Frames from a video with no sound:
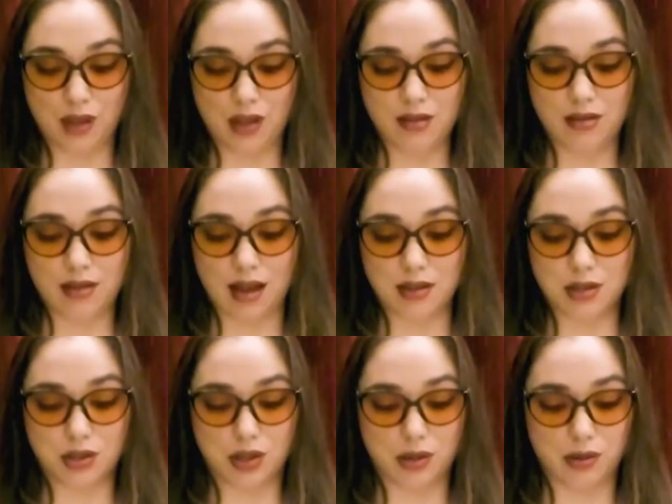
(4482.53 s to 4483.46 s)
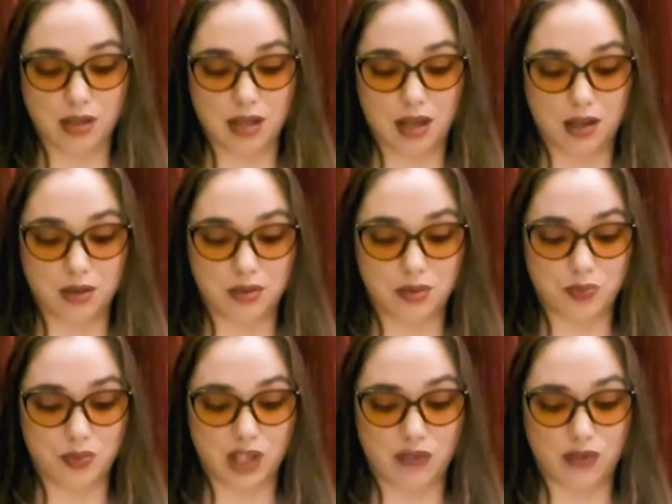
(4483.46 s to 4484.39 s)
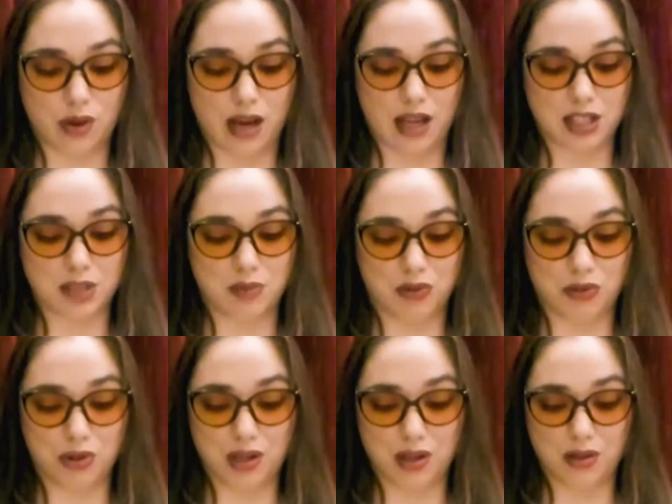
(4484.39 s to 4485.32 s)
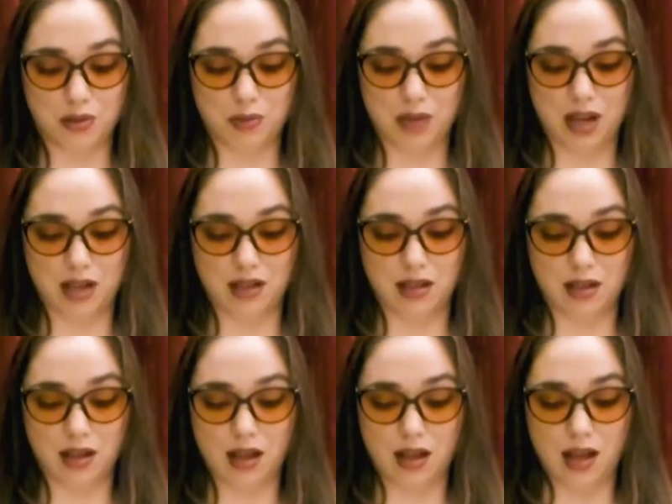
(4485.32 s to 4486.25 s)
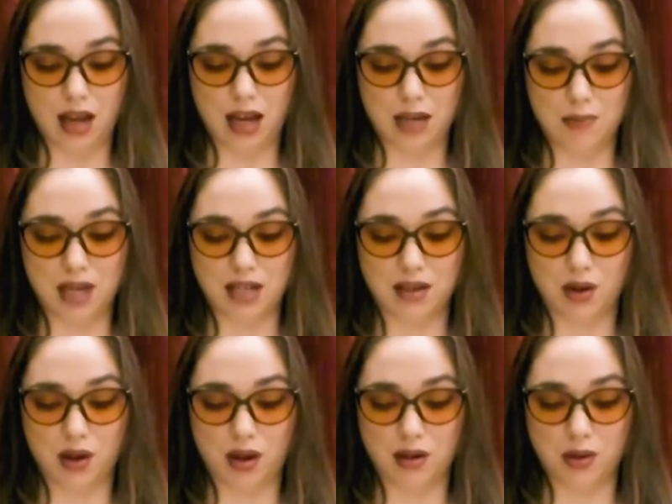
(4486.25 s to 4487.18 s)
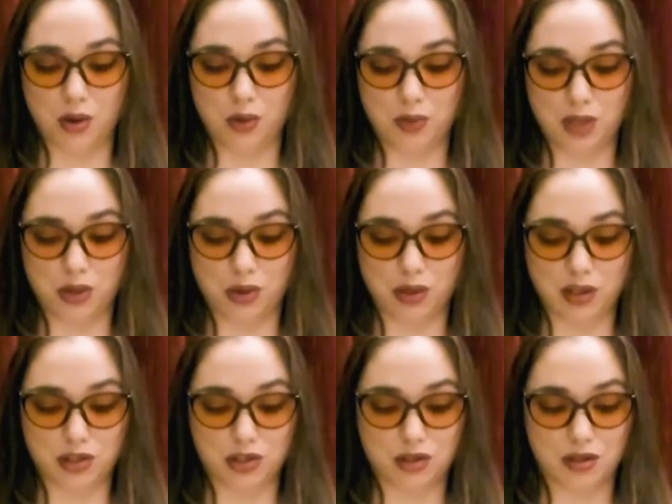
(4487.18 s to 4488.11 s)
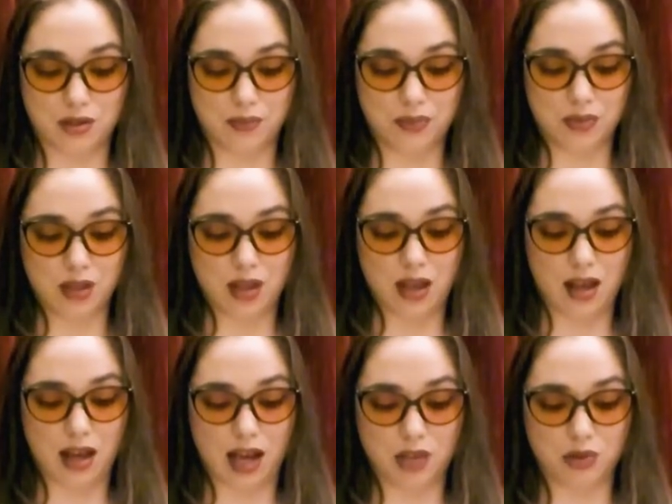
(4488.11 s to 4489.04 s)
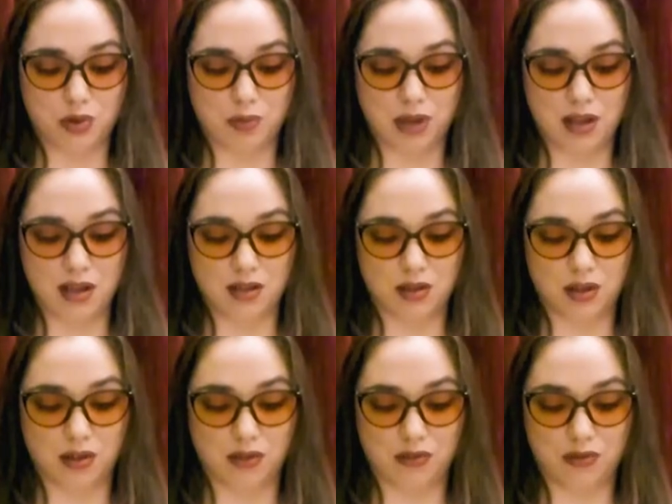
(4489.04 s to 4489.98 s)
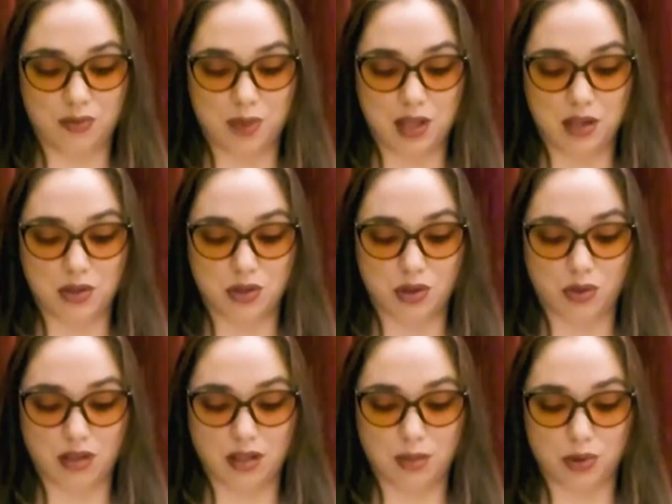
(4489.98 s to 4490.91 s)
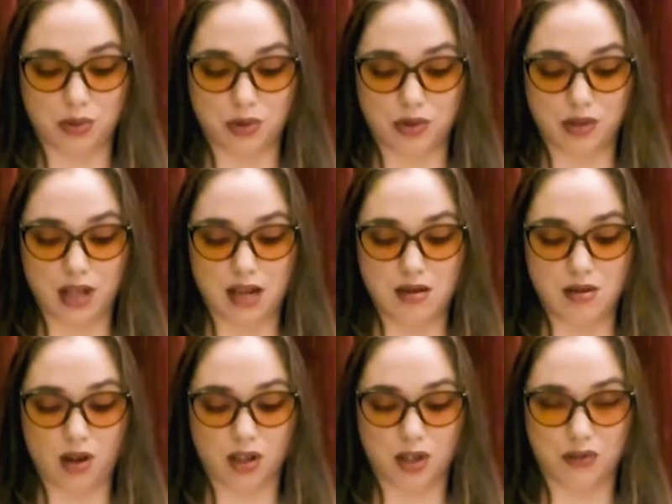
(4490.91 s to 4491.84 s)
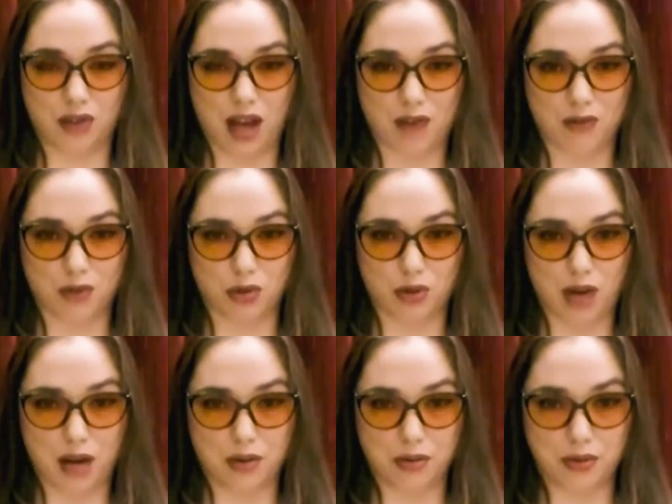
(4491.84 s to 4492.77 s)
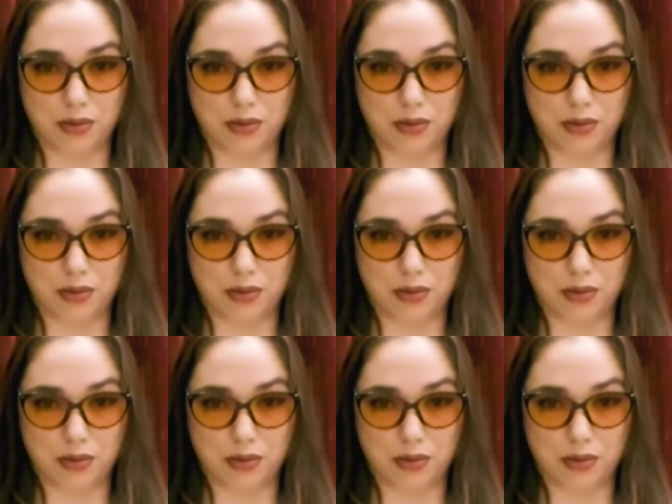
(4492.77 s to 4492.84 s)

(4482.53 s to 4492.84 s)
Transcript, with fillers: That's your account if you asked me for another penny and made it an open question. I'd repent of being so liberal and knock off half a crown.